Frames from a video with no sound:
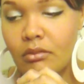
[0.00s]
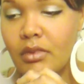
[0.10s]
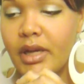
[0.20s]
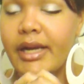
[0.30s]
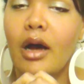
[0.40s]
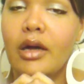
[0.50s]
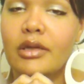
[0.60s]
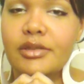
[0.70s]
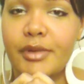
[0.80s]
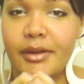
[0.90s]
He
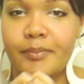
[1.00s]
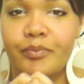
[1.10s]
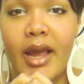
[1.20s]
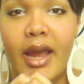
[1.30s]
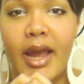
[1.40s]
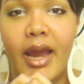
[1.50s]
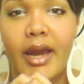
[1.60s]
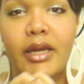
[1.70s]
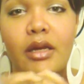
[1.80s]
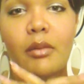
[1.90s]
calls me and
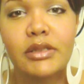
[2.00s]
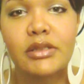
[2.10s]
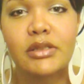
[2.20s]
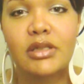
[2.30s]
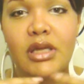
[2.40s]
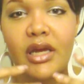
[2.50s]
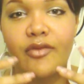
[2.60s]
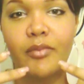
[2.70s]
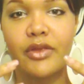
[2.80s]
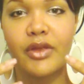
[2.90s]
he commits to give
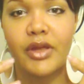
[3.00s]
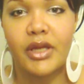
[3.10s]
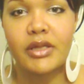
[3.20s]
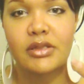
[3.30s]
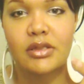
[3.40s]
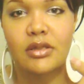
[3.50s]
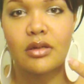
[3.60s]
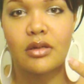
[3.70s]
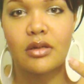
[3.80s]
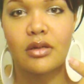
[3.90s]
me this
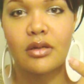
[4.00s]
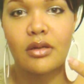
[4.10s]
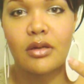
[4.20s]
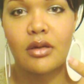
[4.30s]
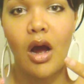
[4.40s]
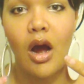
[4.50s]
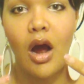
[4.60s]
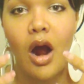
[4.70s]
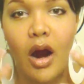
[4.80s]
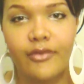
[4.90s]

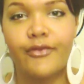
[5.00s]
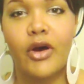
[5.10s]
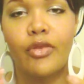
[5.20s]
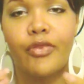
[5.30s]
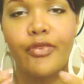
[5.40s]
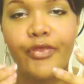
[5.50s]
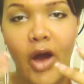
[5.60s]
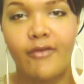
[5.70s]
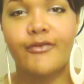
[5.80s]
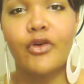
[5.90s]
heartfelt,
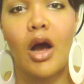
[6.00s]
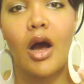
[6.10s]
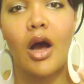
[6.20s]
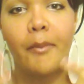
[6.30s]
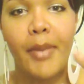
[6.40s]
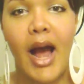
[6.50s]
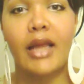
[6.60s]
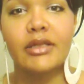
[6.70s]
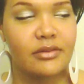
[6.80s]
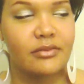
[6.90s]
thoughtful
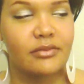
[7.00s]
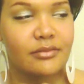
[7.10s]
apology